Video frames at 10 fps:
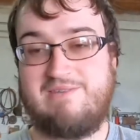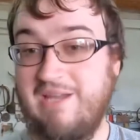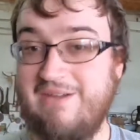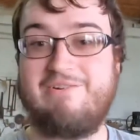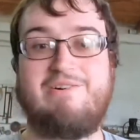
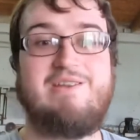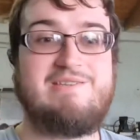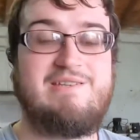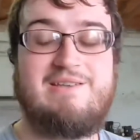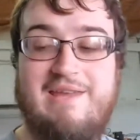Calvert
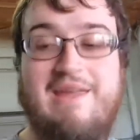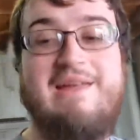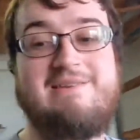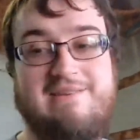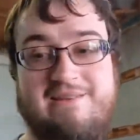Racing
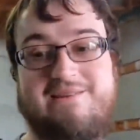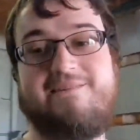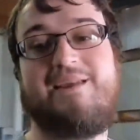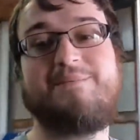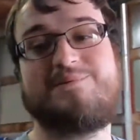has
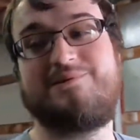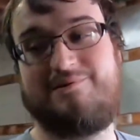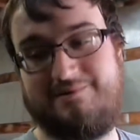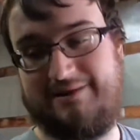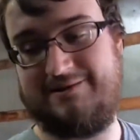exceptional
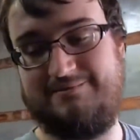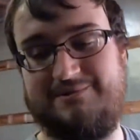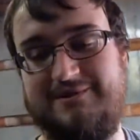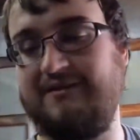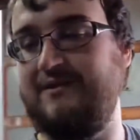customer
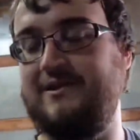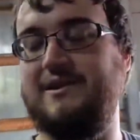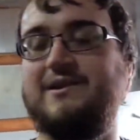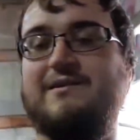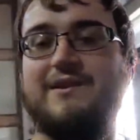service.
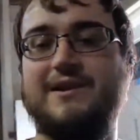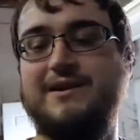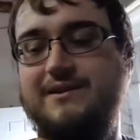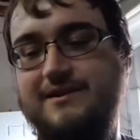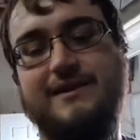You know,
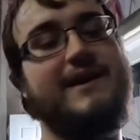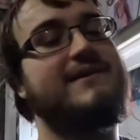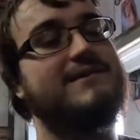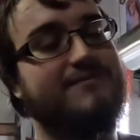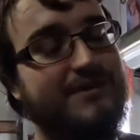they're
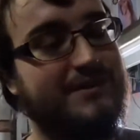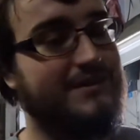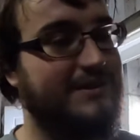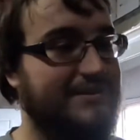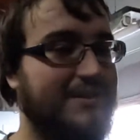nice and
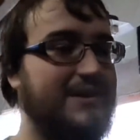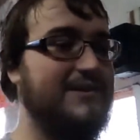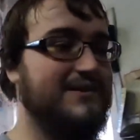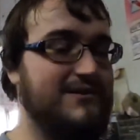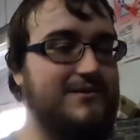friendly to
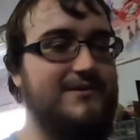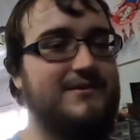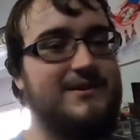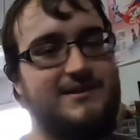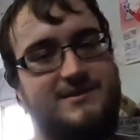talk to.
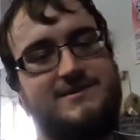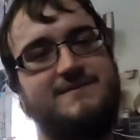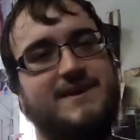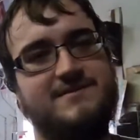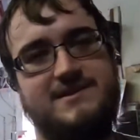But
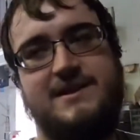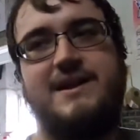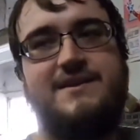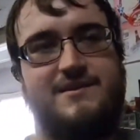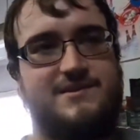sometimes you get
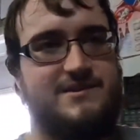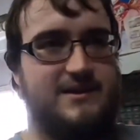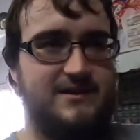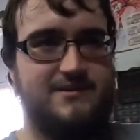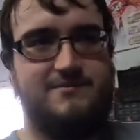on there and you start
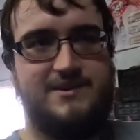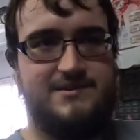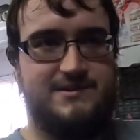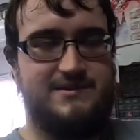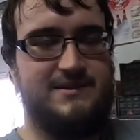asking
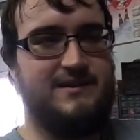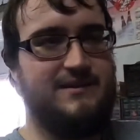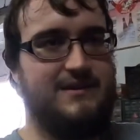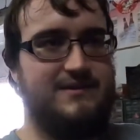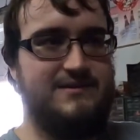questions,
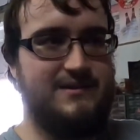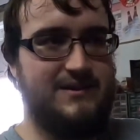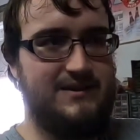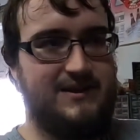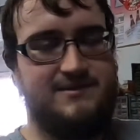and you start
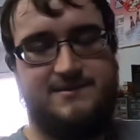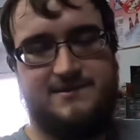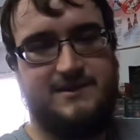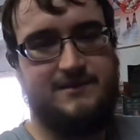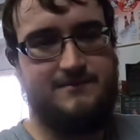getting answers
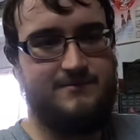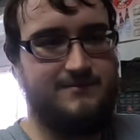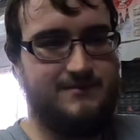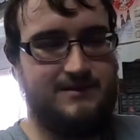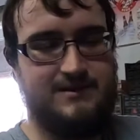like,
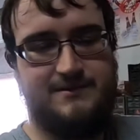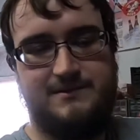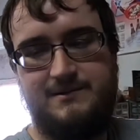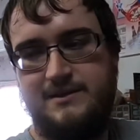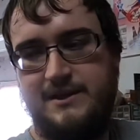you know,
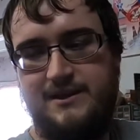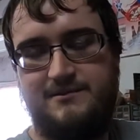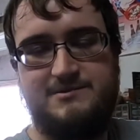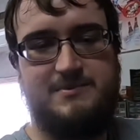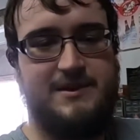the guy will
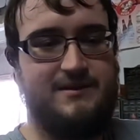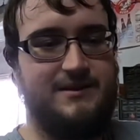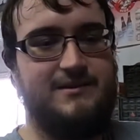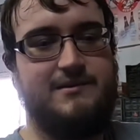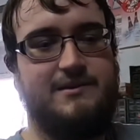respond like,
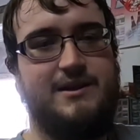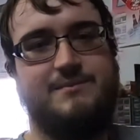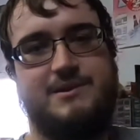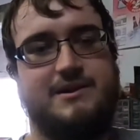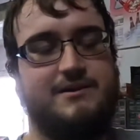"Oh, great, I'm
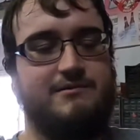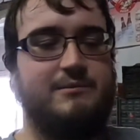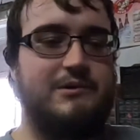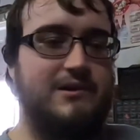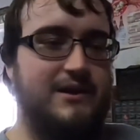talking to a
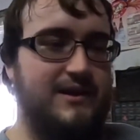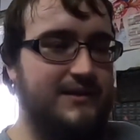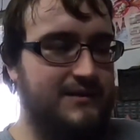moron."